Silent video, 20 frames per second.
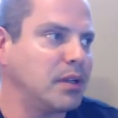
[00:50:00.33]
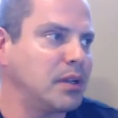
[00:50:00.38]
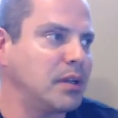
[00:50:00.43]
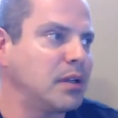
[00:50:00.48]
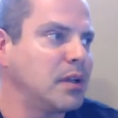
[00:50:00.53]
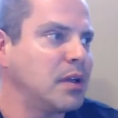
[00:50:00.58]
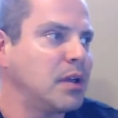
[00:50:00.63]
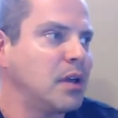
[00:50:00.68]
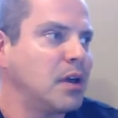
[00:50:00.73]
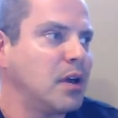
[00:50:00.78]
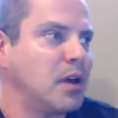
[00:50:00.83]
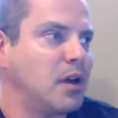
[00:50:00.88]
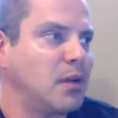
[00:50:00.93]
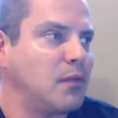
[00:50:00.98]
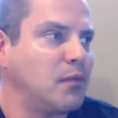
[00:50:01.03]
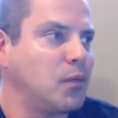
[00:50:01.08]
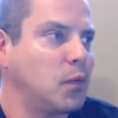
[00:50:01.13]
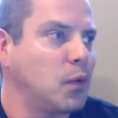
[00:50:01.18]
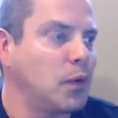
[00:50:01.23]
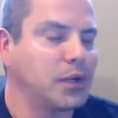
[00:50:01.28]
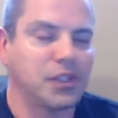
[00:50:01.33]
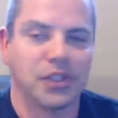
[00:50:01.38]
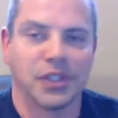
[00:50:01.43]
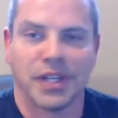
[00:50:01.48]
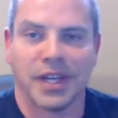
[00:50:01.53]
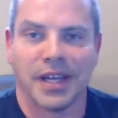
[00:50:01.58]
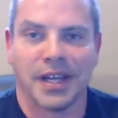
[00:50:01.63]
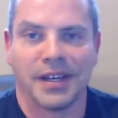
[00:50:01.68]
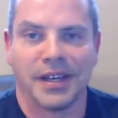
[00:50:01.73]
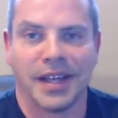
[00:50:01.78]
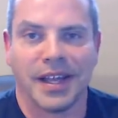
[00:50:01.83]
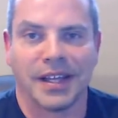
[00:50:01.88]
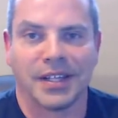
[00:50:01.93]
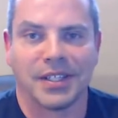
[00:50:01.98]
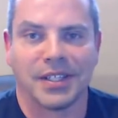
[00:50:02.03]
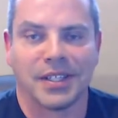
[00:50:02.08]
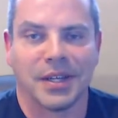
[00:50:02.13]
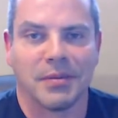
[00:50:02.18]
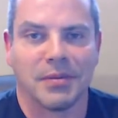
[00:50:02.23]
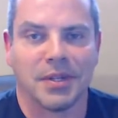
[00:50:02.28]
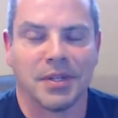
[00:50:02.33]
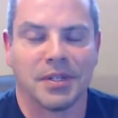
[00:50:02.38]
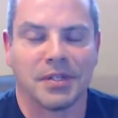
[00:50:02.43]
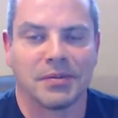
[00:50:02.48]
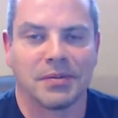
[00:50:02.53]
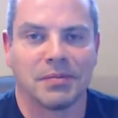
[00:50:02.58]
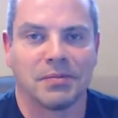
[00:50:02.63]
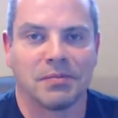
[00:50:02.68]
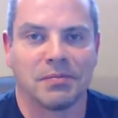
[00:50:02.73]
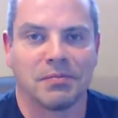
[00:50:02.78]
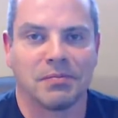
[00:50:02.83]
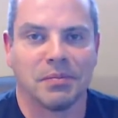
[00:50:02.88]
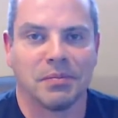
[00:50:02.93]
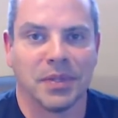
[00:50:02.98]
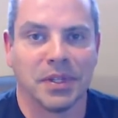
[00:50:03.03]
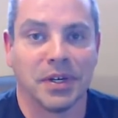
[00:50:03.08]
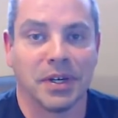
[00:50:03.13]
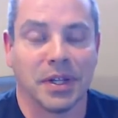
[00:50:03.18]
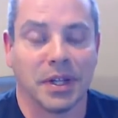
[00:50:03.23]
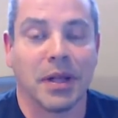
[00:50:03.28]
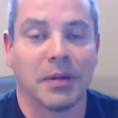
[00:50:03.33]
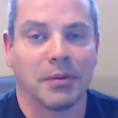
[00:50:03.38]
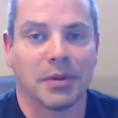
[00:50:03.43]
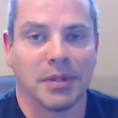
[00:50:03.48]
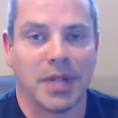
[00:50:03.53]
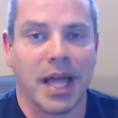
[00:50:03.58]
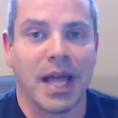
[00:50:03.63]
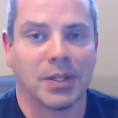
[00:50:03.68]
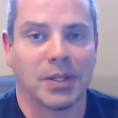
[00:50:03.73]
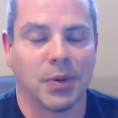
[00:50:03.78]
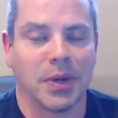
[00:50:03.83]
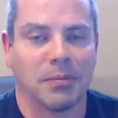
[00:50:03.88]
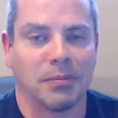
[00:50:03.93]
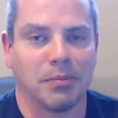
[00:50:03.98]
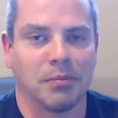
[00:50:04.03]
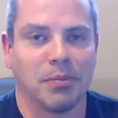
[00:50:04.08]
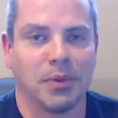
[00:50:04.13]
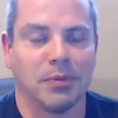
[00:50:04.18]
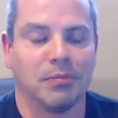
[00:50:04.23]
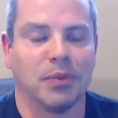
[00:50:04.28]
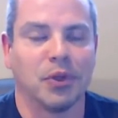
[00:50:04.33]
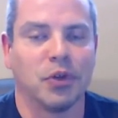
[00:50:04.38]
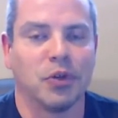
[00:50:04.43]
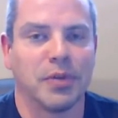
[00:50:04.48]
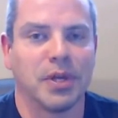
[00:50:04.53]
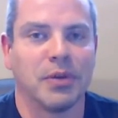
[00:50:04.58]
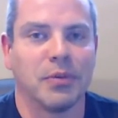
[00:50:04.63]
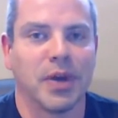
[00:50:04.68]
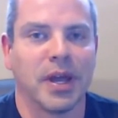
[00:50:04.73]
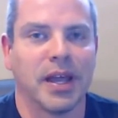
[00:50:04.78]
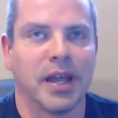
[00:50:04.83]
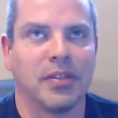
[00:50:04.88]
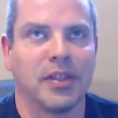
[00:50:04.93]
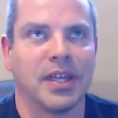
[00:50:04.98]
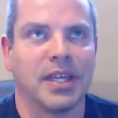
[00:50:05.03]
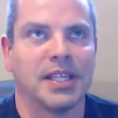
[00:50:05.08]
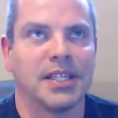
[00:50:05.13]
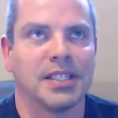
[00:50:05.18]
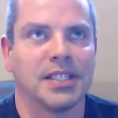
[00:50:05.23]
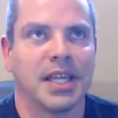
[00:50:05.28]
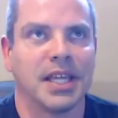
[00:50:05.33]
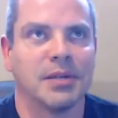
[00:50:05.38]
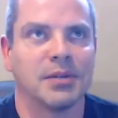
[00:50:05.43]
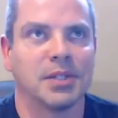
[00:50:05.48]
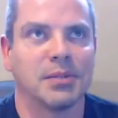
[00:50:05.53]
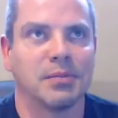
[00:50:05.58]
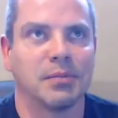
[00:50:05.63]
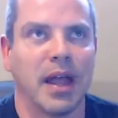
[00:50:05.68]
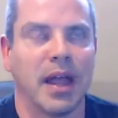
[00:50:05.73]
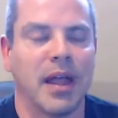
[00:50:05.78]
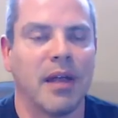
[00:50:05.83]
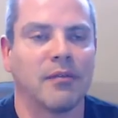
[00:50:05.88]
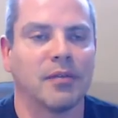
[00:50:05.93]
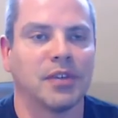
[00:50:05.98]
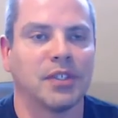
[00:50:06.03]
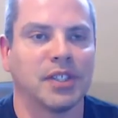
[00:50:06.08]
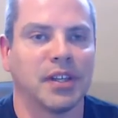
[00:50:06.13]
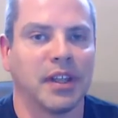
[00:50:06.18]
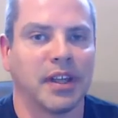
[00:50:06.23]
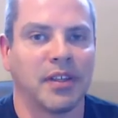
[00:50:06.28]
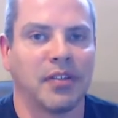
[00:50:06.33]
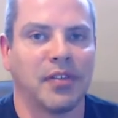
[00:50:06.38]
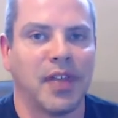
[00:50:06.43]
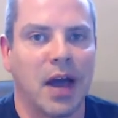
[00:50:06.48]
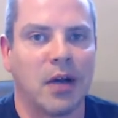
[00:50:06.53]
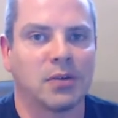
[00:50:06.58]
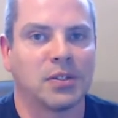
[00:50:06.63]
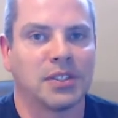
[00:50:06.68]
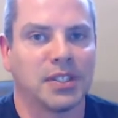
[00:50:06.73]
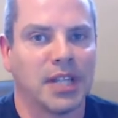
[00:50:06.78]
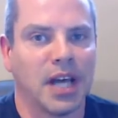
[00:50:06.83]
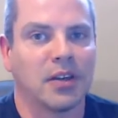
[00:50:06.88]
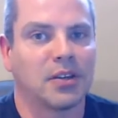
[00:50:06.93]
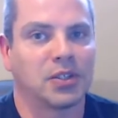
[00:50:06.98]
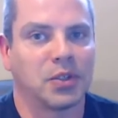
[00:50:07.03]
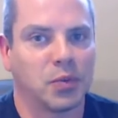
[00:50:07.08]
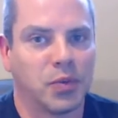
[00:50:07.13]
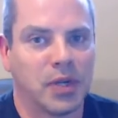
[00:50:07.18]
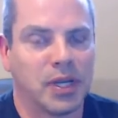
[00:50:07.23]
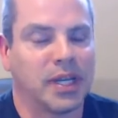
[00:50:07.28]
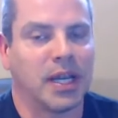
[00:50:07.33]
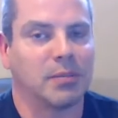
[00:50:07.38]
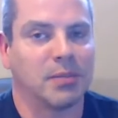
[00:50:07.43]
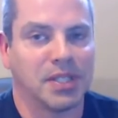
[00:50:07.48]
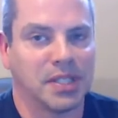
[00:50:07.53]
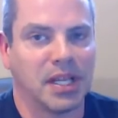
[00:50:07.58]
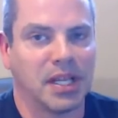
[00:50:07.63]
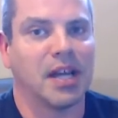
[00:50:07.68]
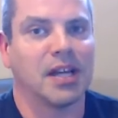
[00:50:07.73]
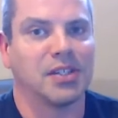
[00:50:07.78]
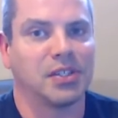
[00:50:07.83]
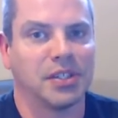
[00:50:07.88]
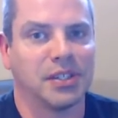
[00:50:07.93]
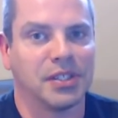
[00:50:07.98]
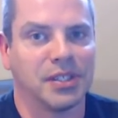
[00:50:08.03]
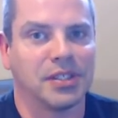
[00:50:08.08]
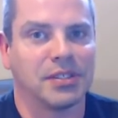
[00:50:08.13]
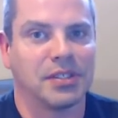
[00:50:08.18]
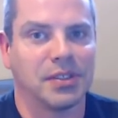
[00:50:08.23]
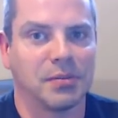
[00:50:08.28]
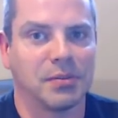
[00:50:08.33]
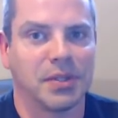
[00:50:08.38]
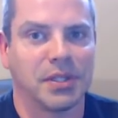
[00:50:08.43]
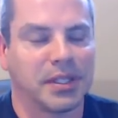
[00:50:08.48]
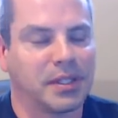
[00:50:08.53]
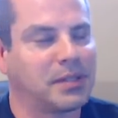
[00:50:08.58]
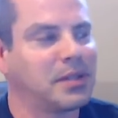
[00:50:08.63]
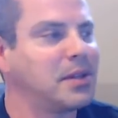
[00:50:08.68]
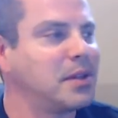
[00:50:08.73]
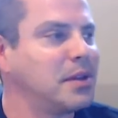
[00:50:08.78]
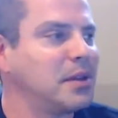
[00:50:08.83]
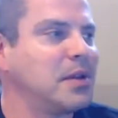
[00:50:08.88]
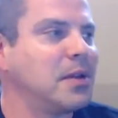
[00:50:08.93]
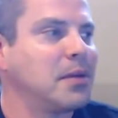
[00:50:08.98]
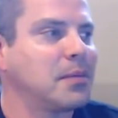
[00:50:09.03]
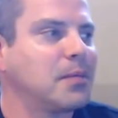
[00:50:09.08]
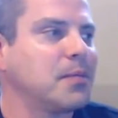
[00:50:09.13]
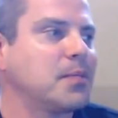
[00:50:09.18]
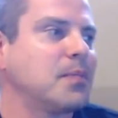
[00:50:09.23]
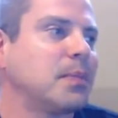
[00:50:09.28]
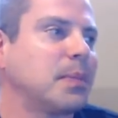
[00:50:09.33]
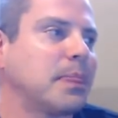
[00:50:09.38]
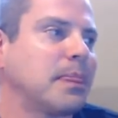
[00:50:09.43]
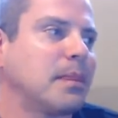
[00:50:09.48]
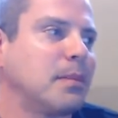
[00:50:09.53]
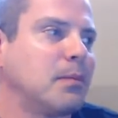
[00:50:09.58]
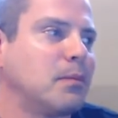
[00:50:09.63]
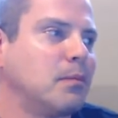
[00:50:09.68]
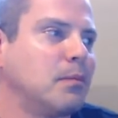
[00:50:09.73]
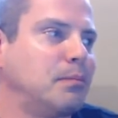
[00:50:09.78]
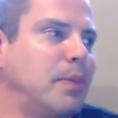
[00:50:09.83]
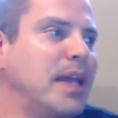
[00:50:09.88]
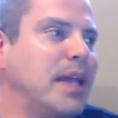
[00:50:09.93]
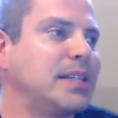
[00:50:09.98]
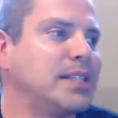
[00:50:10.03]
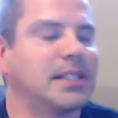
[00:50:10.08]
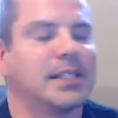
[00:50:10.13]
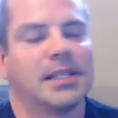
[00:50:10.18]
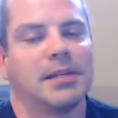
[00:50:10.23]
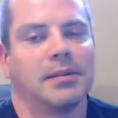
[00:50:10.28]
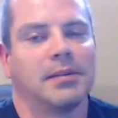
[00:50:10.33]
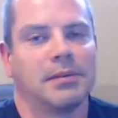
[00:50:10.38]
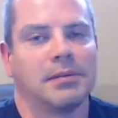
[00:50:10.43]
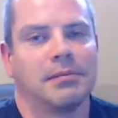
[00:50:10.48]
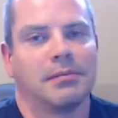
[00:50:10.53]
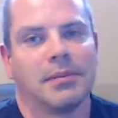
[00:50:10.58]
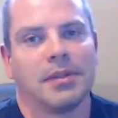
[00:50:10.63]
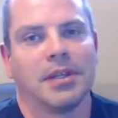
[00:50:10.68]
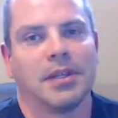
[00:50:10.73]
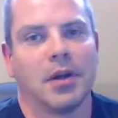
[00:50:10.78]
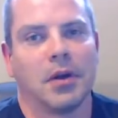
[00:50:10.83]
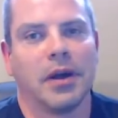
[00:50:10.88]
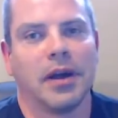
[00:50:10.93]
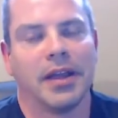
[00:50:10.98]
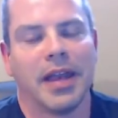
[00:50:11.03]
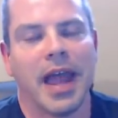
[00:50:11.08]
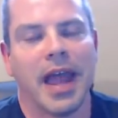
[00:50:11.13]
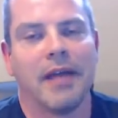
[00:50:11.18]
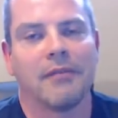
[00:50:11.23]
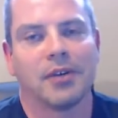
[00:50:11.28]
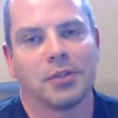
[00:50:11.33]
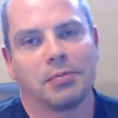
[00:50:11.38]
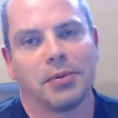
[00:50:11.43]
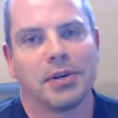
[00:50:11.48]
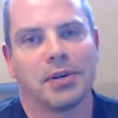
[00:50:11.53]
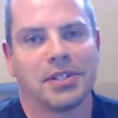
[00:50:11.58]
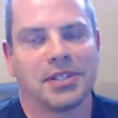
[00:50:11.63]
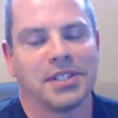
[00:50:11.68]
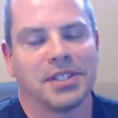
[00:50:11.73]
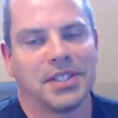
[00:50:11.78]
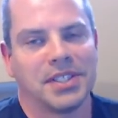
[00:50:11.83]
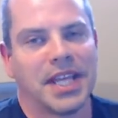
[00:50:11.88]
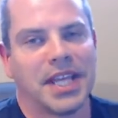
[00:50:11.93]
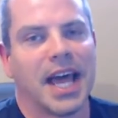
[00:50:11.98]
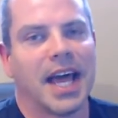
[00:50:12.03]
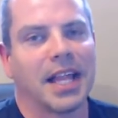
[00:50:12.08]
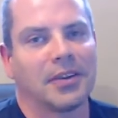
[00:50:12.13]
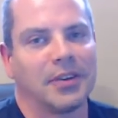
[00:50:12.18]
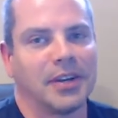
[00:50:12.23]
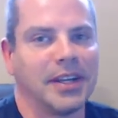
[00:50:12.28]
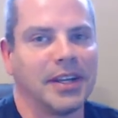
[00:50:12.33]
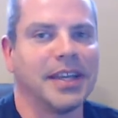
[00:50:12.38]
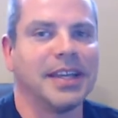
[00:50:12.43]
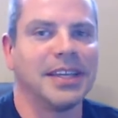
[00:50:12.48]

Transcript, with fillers: a a fortune on it. Actually, I mean, it's like oh, that's what blew, blew me away. I think he said he was averaging like a thousand dollars a week on massages. So I mean, like basically, you know, an average person's salary